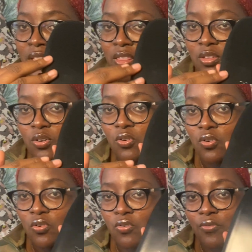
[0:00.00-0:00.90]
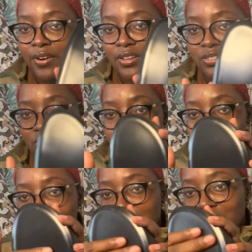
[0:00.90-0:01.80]
the whole red is
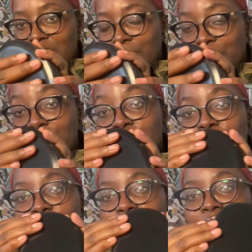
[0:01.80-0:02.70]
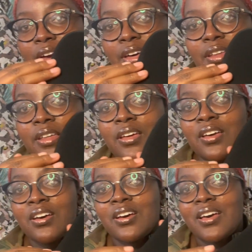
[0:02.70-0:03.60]
just pure red,
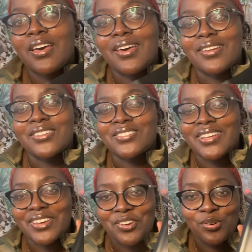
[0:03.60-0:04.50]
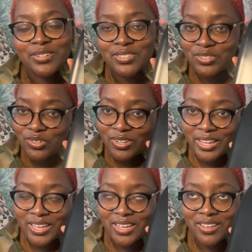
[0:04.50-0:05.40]
and it's like crystal,
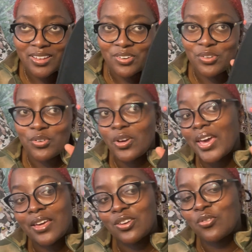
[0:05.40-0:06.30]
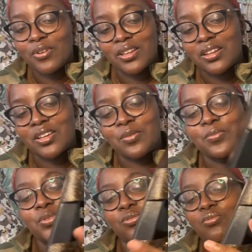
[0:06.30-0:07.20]
like I don't know, candy red, like
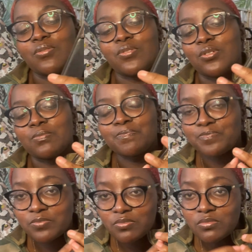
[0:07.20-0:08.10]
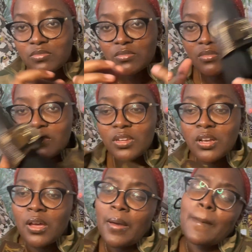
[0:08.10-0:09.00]
beautiful.
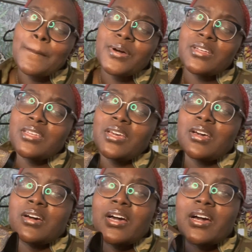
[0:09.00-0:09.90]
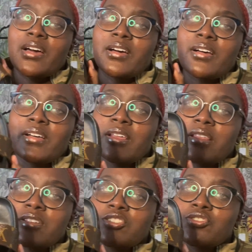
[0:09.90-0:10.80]
But yeah,
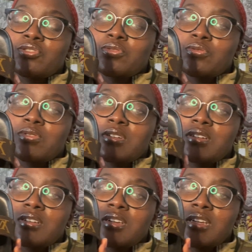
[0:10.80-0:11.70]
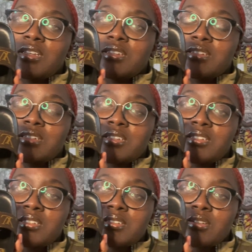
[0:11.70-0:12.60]
this shoe is
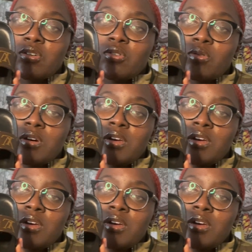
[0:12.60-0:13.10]
so